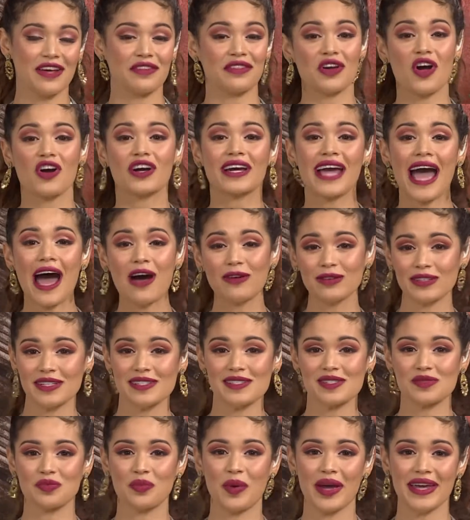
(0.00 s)
Now, there are
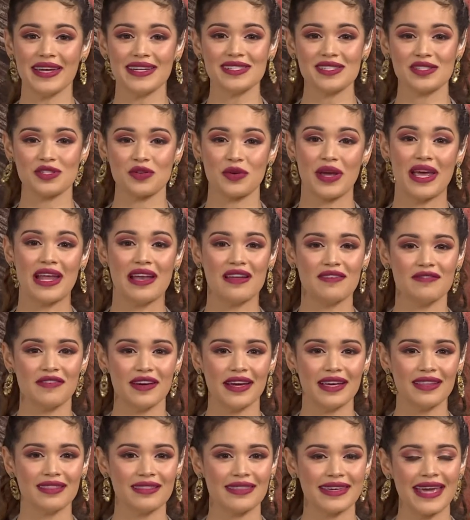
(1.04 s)
countless ways to
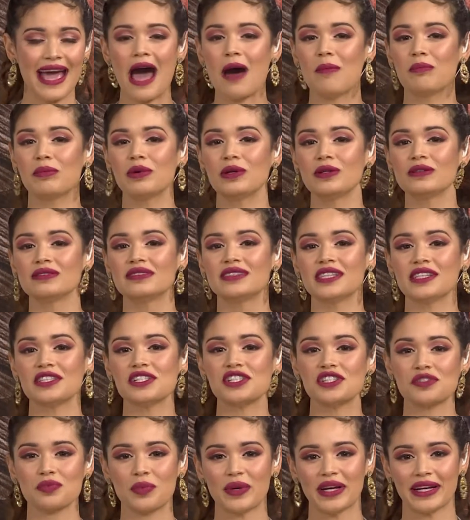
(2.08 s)
elevate the humble
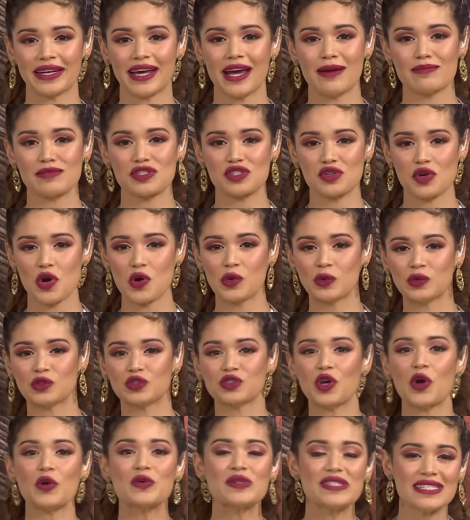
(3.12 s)
dish when it comes to
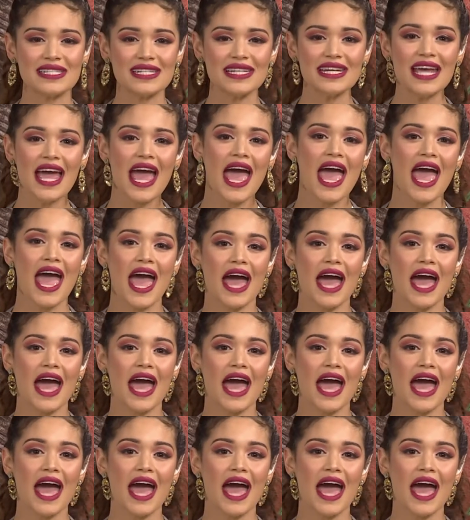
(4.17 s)
Old Toasty,